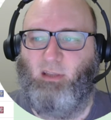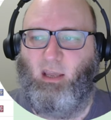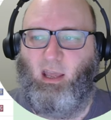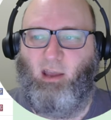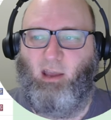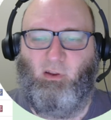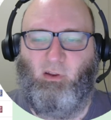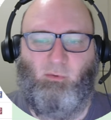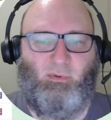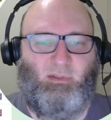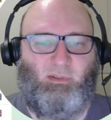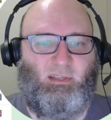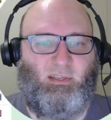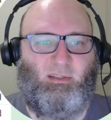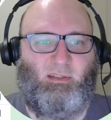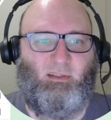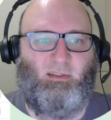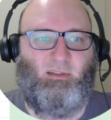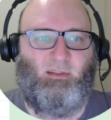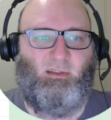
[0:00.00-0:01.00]
having
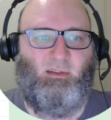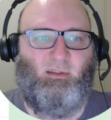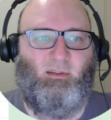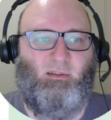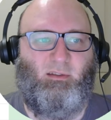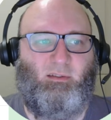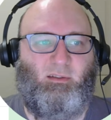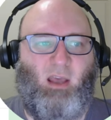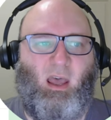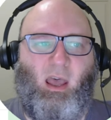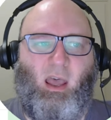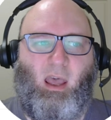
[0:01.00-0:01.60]
resistances,